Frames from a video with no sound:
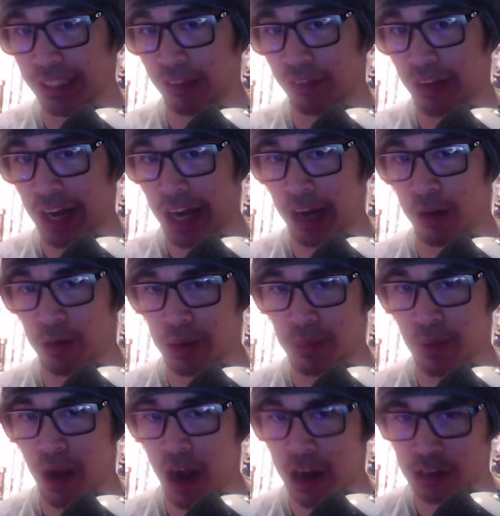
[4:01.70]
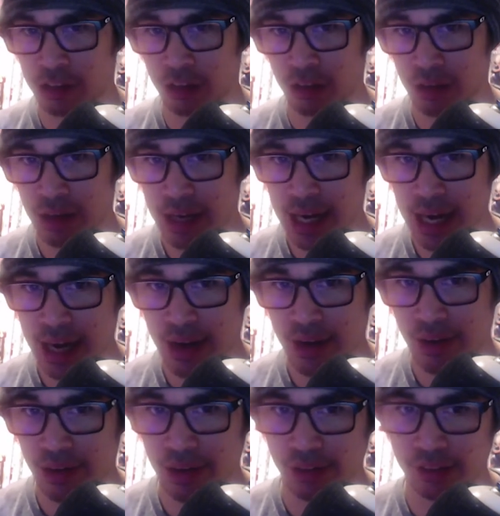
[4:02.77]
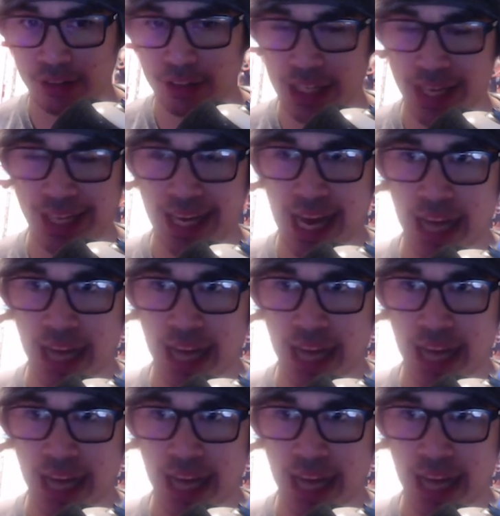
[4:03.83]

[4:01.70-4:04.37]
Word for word: Harry Potter like